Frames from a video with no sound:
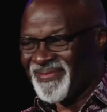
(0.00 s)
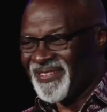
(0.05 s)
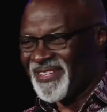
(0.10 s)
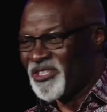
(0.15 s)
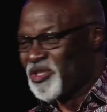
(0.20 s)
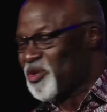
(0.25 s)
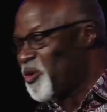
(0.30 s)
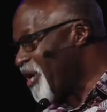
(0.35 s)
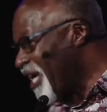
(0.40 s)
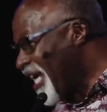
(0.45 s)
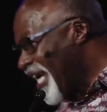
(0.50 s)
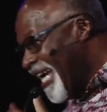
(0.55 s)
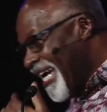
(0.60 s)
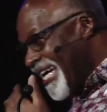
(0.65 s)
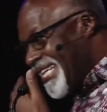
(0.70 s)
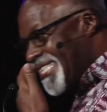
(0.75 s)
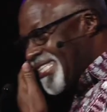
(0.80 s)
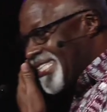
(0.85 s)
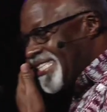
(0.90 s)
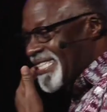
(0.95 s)
So
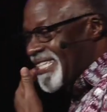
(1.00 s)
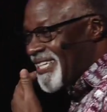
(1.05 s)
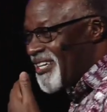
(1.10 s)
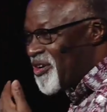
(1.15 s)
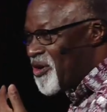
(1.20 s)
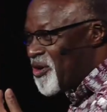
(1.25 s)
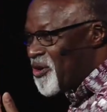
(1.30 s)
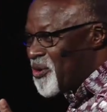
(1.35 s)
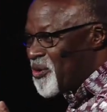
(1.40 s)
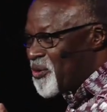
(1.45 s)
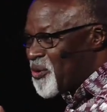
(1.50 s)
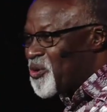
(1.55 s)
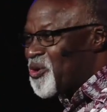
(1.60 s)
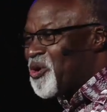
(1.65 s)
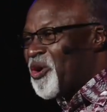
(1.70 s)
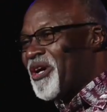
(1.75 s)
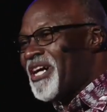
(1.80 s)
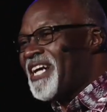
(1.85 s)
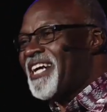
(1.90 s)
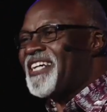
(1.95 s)
each could
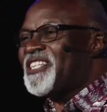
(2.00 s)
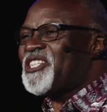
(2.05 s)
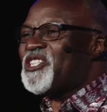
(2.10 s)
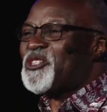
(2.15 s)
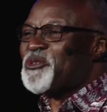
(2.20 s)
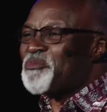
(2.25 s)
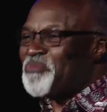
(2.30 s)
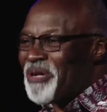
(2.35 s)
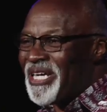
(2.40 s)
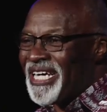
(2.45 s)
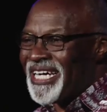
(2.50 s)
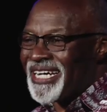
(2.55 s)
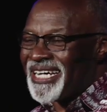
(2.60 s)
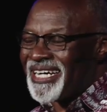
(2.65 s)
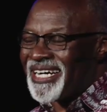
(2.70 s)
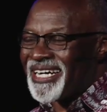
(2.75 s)
only speak